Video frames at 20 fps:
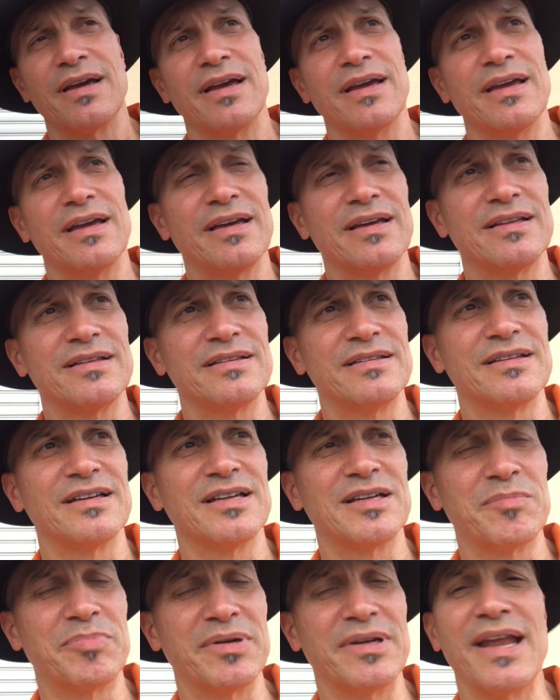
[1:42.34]
And
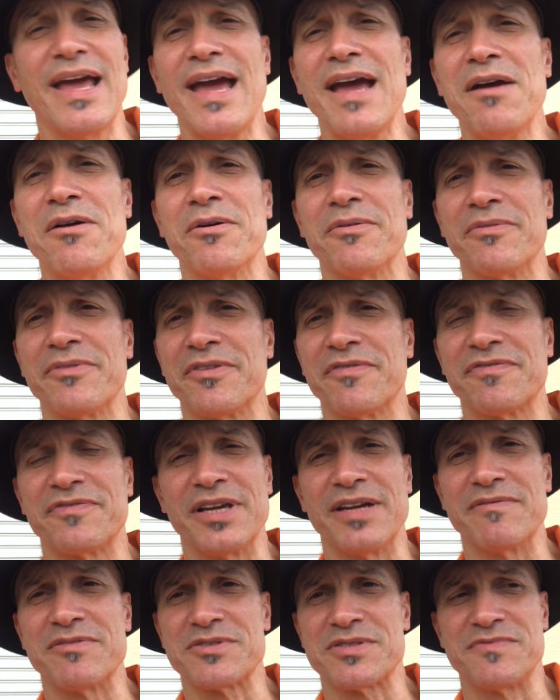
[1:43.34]
but now the
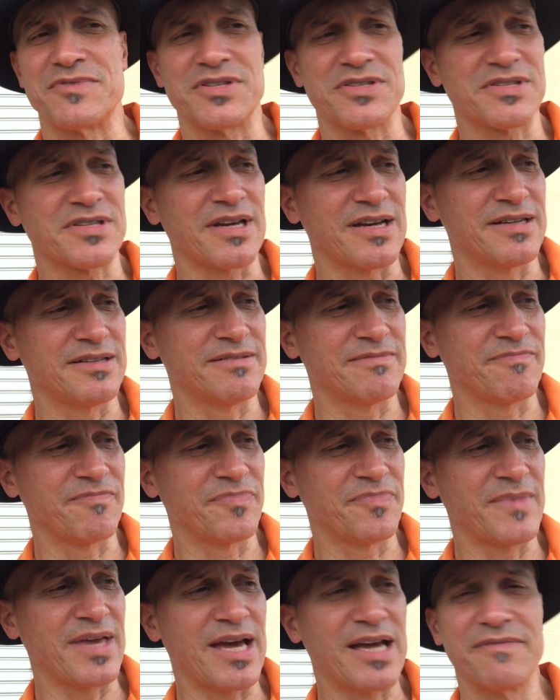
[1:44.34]
flavors have just gotten
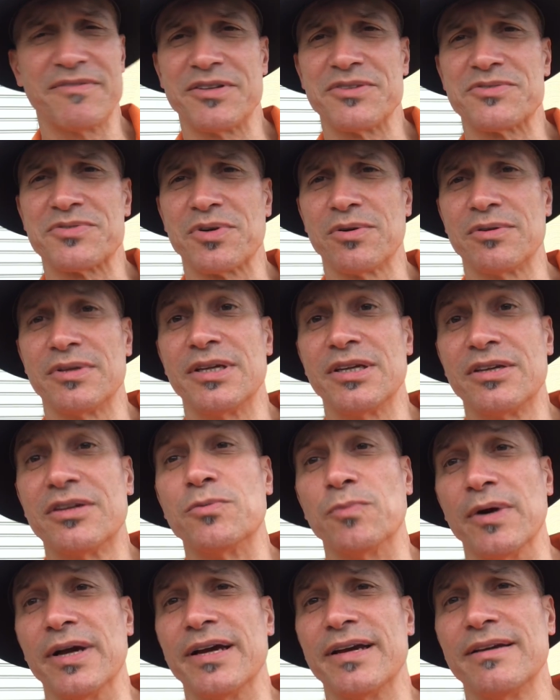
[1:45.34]
out of control in a
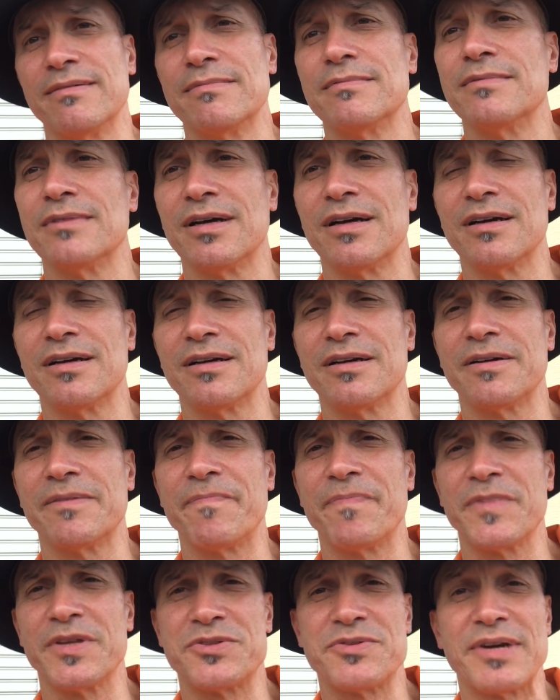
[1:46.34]
good way,
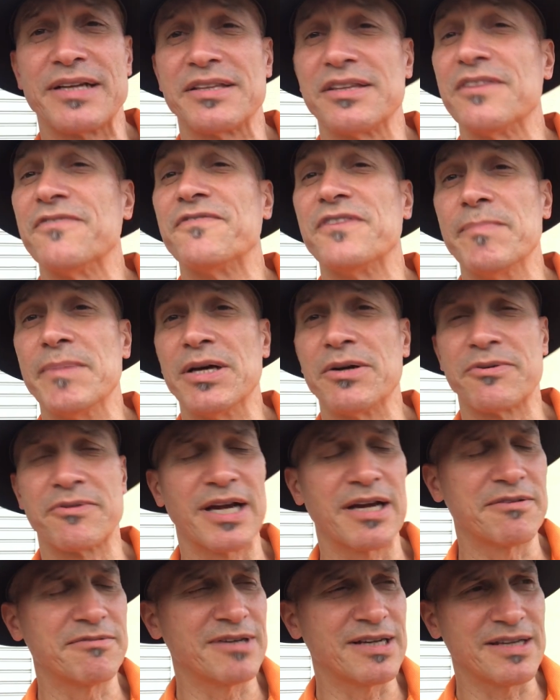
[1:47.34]
attracting the female
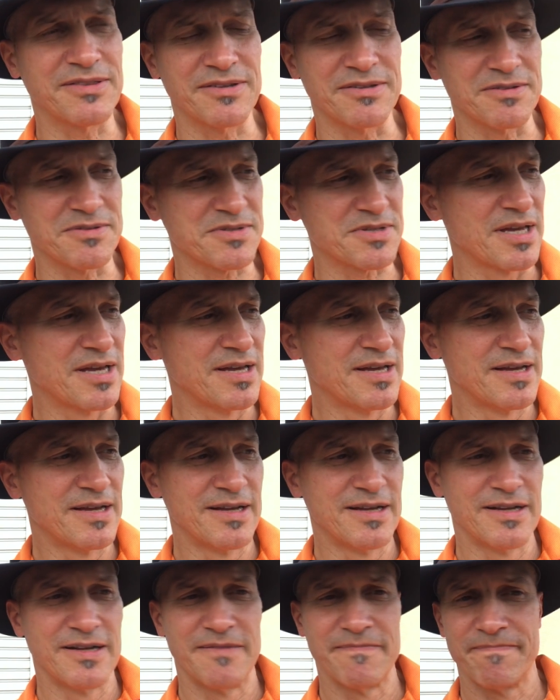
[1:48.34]
crowd, right? There's
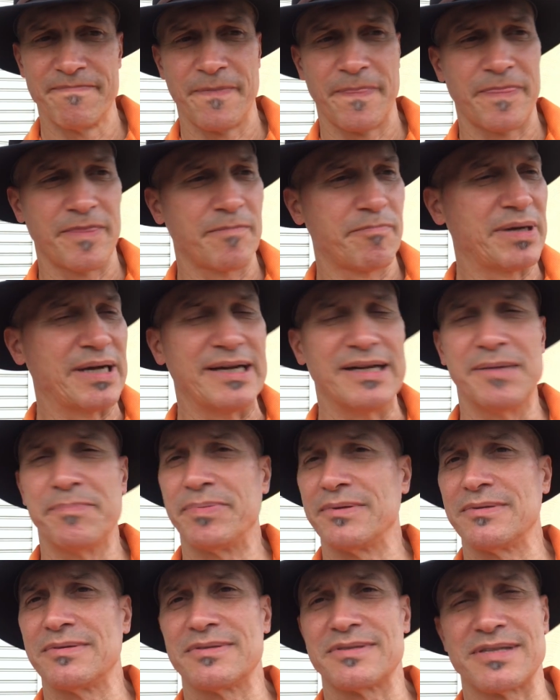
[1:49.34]

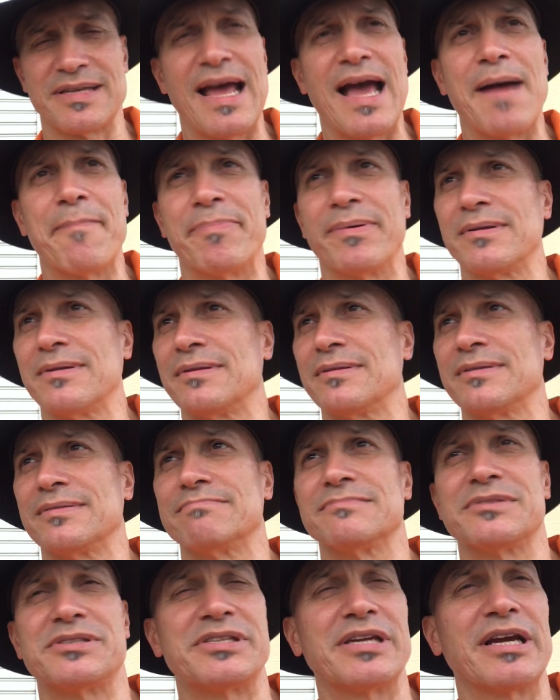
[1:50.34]
pineapples and apple
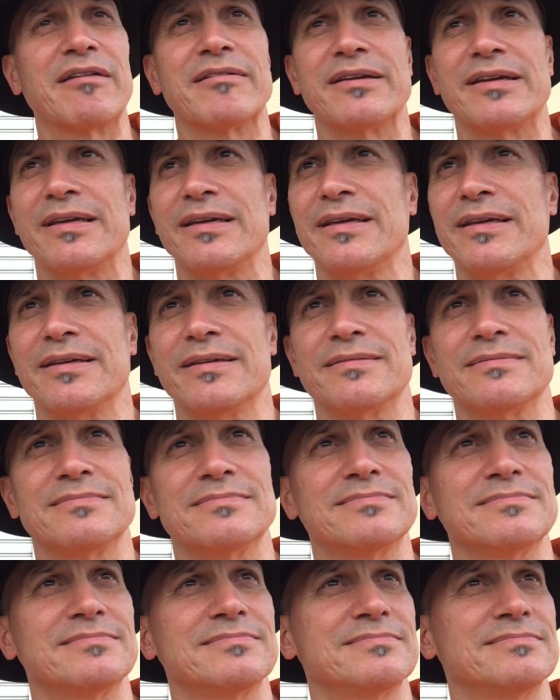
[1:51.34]
and cherry
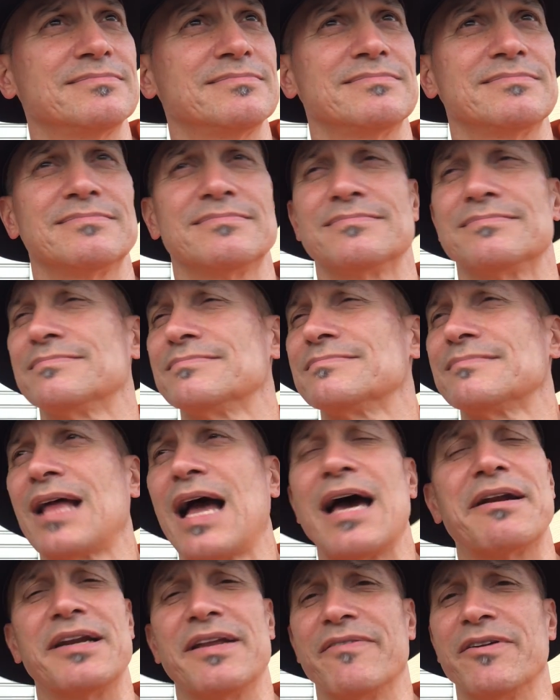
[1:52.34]
and
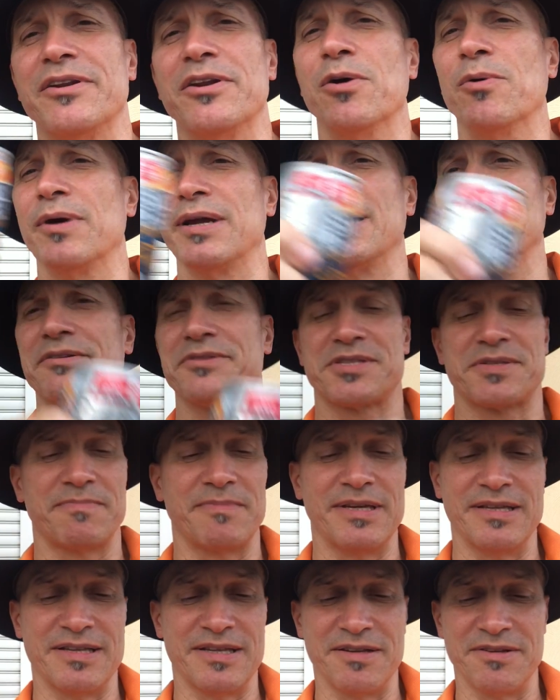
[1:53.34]
I don't even know what else.
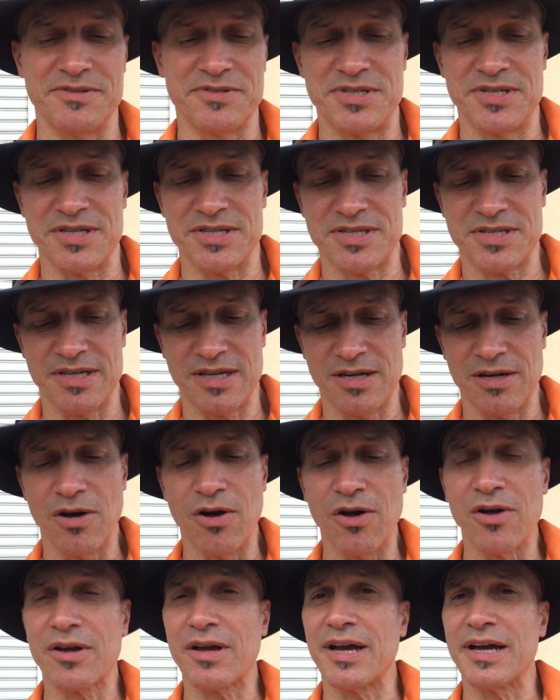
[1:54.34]
There's just
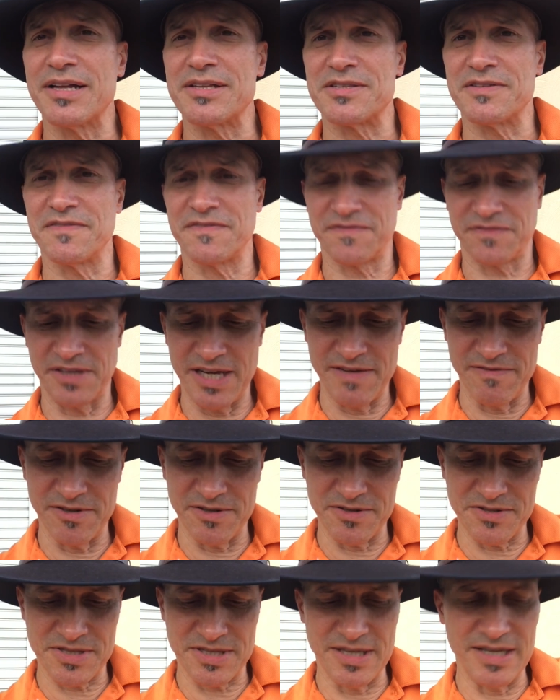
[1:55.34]
all kinds of
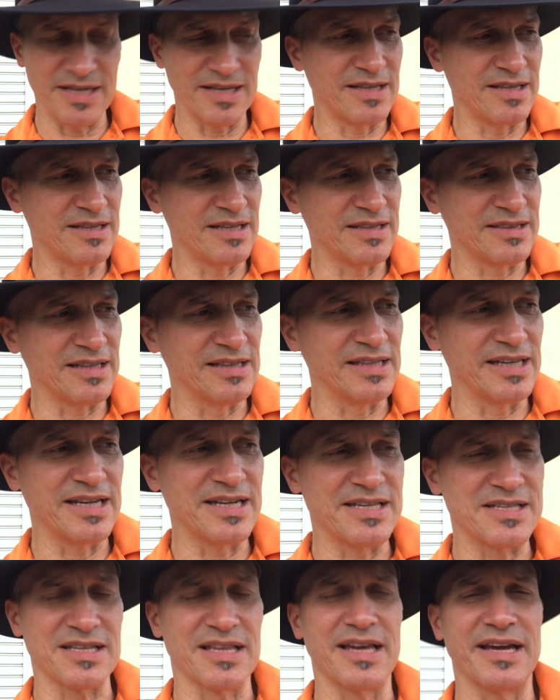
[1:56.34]
flavors that the
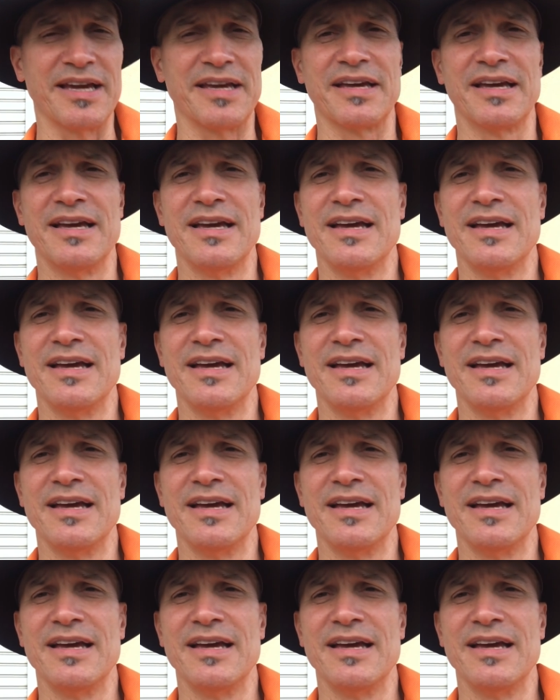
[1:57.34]
ladies like.